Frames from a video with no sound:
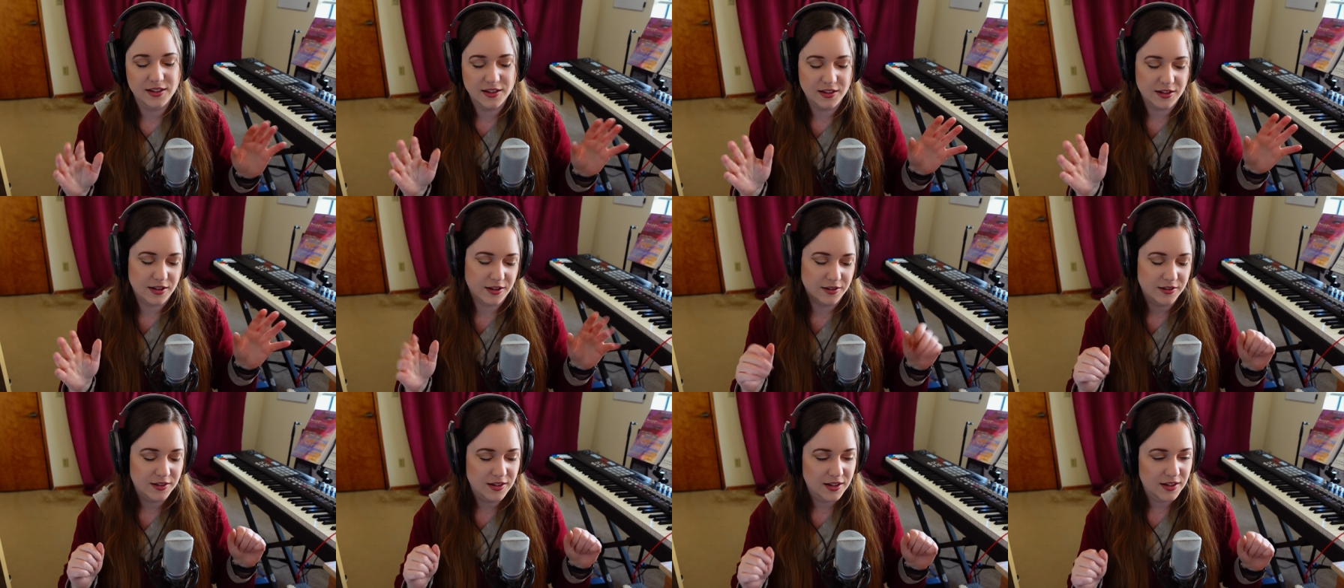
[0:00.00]
You
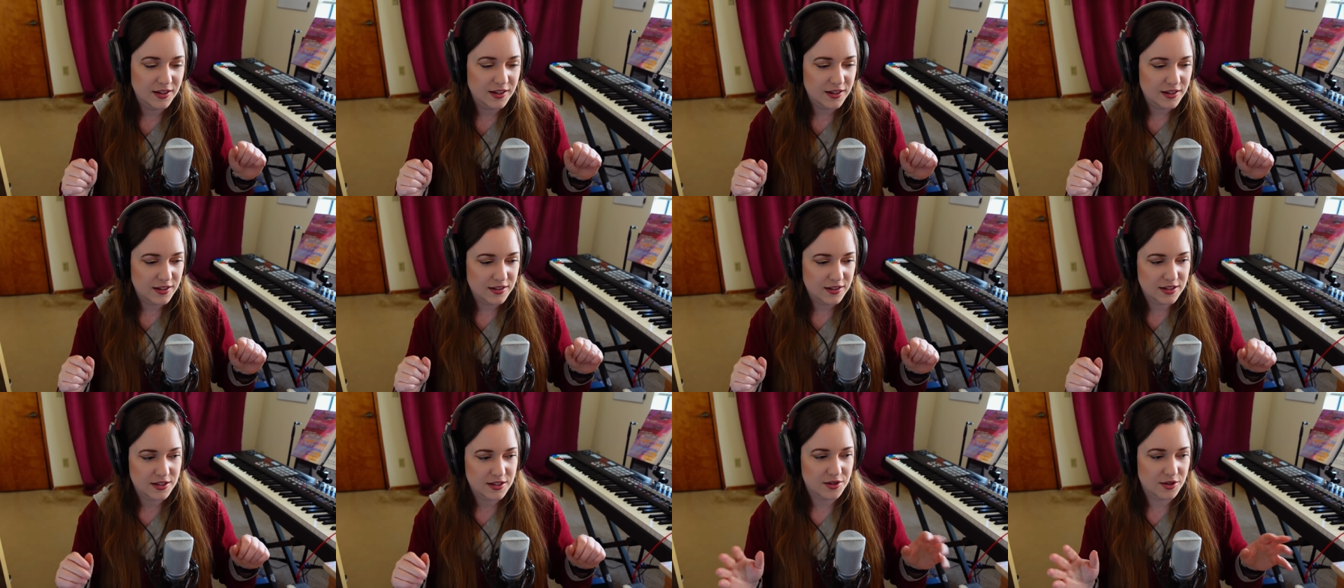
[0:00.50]
know,
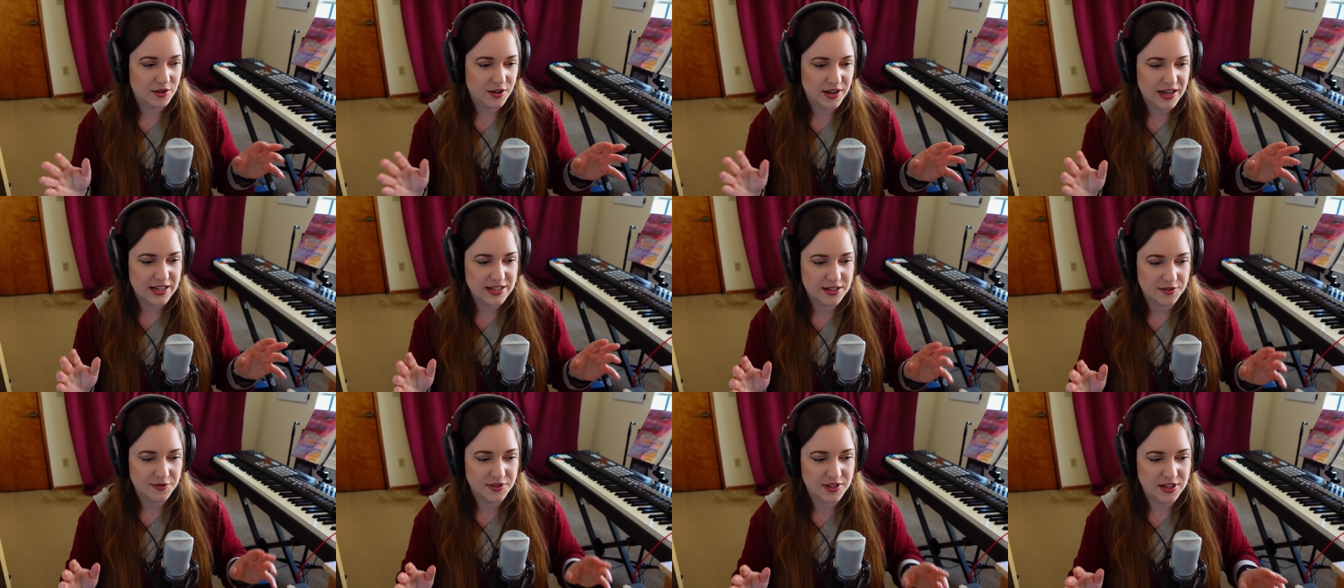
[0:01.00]
there's all
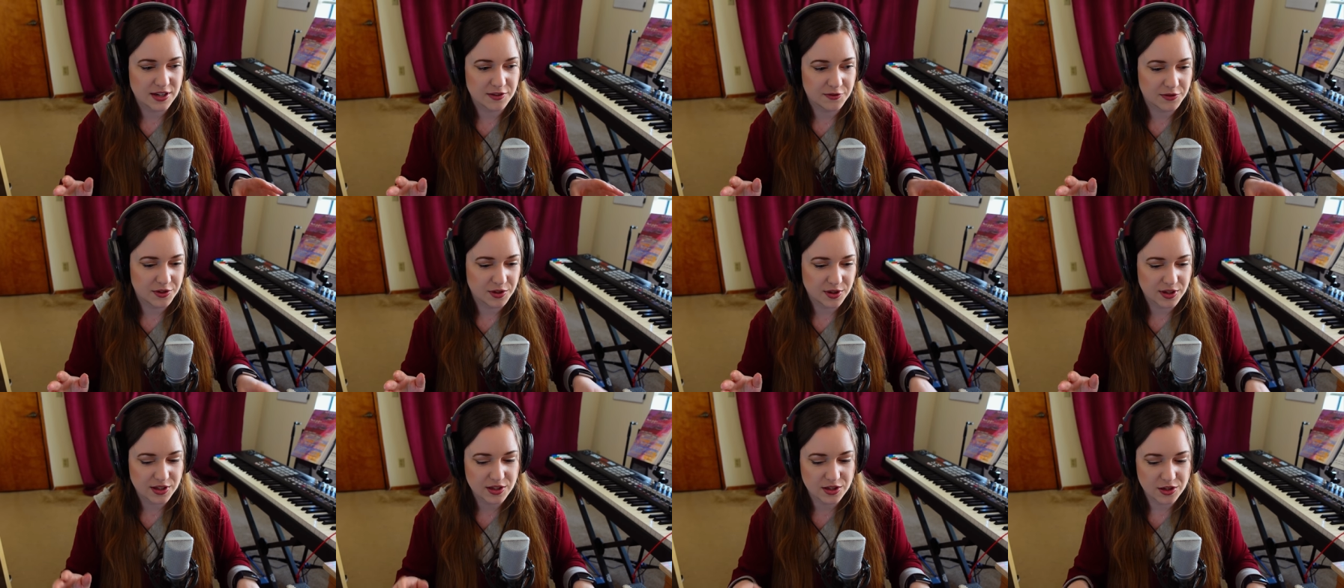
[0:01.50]
kinds of stuff
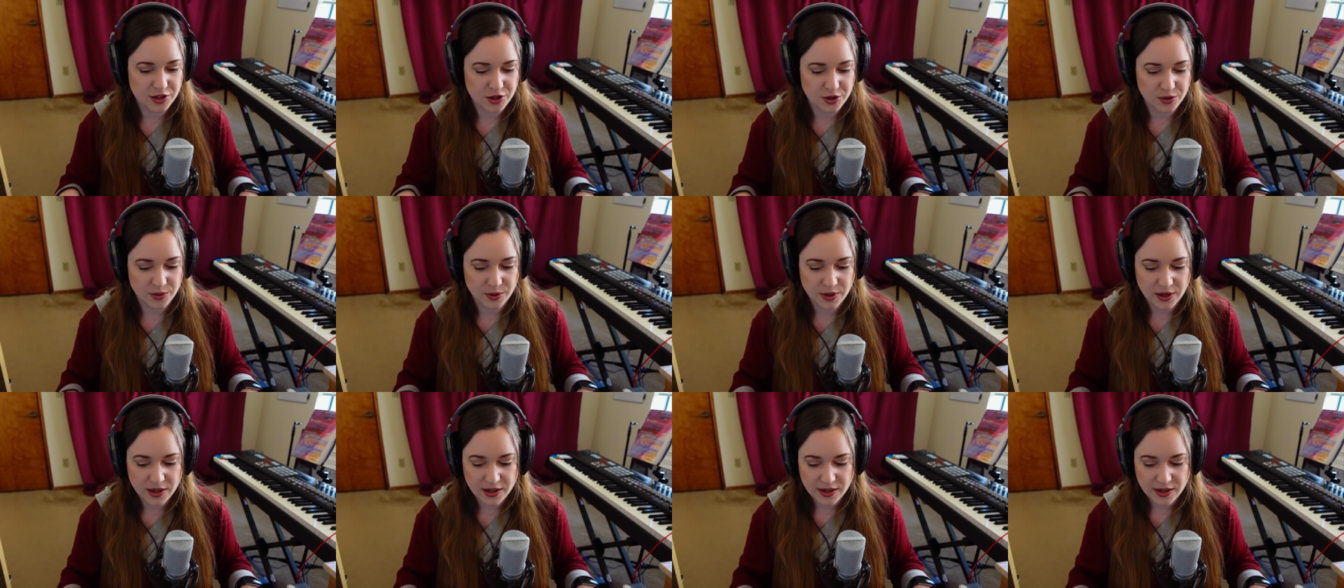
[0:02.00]
you can do.